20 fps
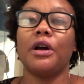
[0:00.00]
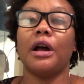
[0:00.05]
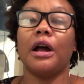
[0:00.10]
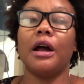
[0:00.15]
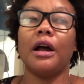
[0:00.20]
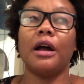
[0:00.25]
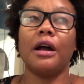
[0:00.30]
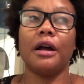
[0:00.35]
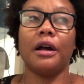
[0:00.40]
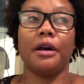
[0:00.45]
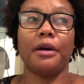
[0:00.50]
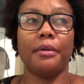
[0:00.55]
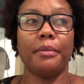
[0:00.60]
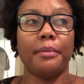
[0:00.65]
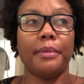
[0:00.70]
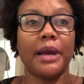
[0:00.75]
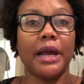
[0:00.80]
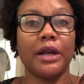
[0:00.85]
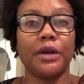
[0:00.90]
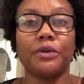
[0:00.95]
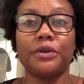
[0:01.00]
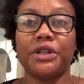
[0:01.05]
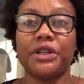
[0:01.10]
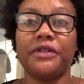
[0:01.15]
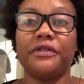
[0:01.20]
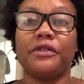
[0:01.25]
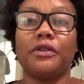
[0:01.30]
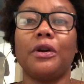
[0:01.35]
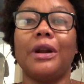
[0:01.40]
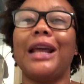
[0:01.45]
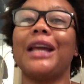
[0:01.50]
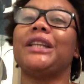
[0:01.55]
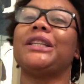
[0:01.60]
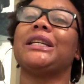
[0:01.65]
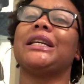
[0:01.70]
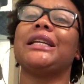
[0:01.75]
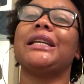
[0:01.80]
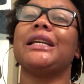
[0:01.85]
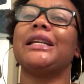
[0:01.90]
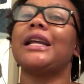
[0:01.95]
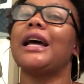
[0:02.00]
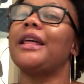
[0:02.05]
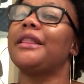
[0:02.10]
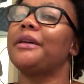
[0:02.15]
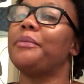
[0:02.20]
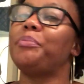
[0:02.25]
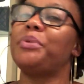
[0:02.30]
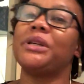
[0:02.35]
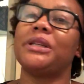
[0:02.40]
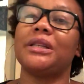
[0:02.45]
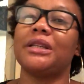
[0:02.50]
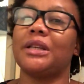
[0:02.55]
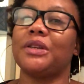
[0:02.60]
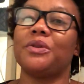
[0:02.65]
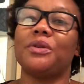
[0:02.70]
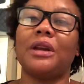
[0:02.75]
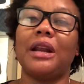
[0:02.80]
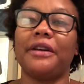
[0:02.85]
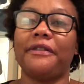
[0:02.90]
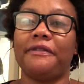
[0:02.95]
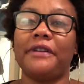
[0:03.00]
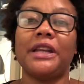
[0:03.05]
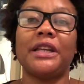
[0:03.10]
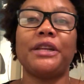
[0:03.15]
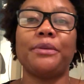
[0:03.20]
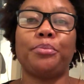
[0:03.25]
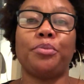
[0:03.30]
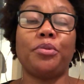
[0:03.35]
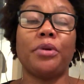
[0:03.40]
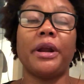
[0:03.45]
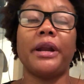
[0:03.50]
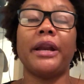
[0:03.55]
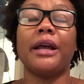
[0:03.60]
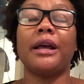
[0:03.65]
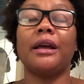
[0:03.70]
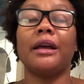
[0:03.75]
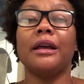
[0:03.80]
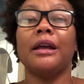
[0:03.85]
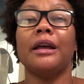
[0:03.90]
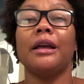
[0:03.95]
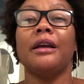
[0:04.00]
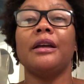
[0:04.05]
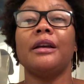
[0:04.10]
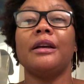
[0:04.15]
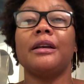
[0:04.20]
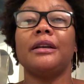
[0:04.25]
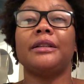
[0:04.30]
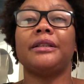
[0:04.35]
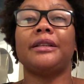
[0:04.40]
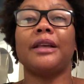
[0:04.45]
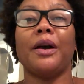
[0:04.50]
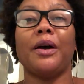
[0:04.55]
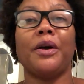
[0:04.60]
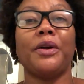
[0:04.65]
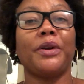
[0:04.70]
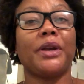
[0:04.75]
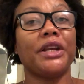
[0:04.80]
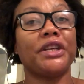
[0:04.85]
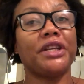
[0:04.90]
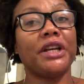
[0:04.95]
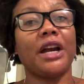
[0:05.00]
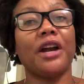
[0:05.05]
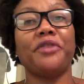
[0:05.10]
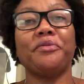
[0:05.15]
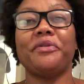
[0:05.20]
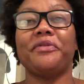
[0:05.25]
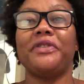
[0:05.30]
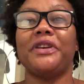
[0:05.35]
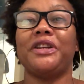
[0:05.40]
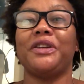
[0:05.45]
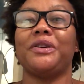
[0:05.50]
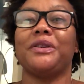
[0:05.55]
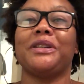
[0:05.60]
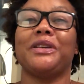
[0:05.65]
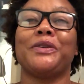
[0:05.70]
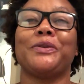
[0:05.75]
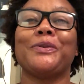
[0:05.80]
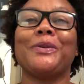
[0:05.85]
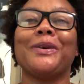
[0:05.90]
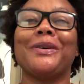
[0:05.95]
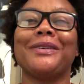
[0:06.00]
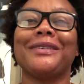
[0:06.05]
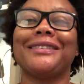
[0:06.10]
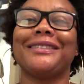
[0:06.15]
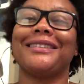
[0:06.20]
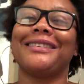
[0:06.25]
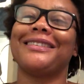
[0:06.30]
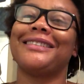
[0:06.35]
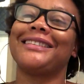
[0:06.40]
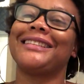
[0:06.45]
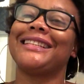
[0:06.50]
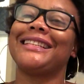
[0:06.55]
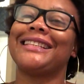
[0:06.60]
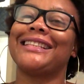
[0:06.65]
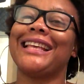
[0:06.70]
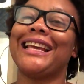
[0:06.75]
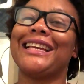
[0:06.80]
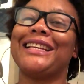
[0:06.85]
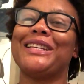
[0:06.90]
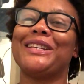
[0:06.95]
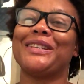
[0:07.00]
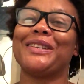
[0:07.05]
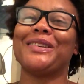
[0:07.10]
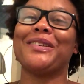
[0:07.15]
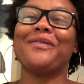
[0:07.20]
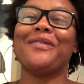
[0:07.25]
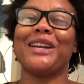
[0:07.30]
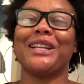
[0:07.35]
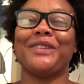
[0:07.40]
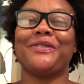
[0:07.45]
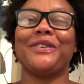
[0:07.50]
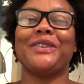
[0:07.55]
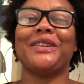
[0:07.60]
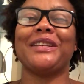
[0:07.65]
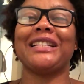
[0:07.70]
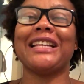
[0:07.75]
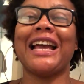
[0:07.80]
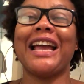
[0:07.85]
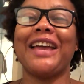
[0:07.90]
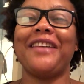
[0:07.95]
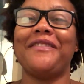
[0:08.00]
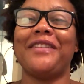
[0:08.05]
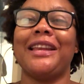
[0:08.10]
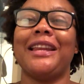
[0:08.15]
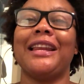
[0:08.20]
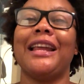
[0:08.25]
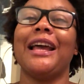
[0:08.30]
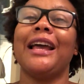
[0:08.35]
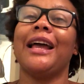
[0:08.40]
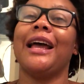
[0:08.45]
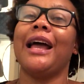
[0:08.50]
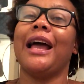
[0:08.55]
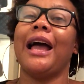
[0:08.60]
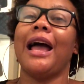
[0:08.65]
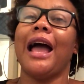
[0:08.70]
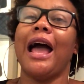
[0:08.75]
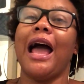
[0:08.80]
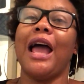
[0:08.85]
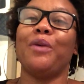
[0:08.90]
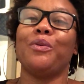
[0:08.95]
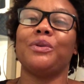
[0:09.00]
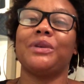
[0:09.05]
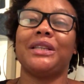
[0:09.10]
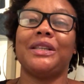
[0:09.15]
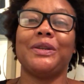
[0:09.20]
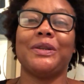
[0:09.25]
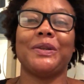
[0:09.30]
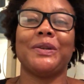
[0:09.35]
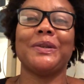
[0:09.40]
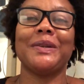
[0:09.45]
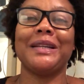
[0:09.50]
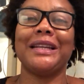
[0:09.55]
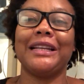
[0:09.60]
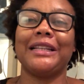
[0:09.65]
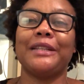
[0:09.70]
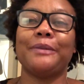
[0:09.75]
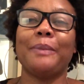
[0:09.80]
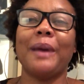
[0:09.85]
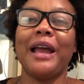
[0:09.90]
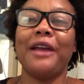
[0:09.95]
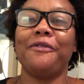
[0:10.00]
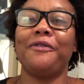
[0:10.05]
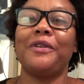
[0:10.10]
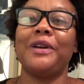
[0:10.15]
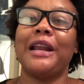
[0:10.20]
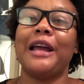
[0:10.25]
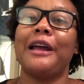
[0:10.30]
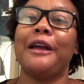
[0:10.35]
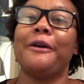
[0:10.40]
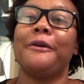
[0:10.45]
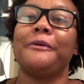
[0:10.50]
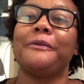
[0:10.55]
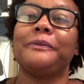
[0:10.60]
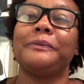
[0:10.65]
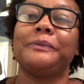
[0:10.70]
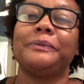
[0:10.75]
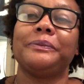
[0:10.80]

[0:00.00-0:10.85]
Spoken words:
my Gucci collection and other pieces as well, like Fendi, Prada. So you can check out my videos as well. So thank you so much for your time, and I will see you soon. It's bye for now.